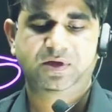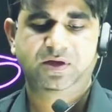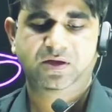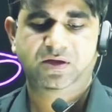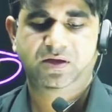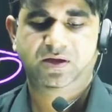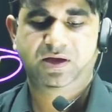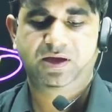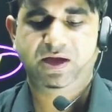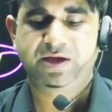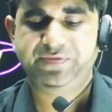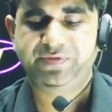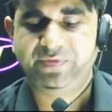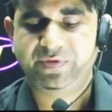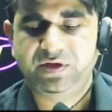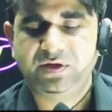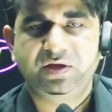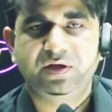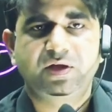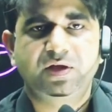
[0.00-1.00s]

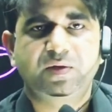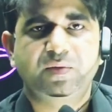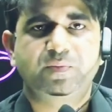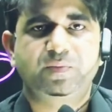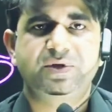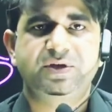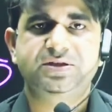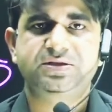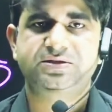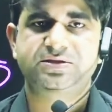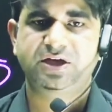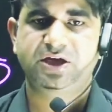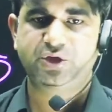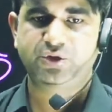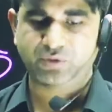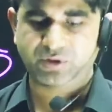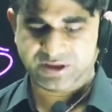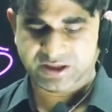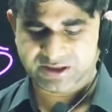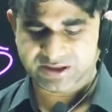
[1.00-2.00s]
Everyone, please try to
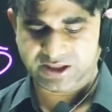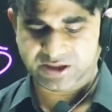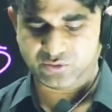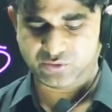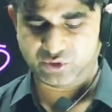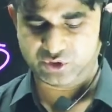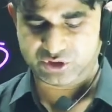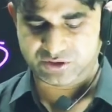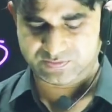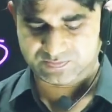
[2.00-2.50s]
attend that question.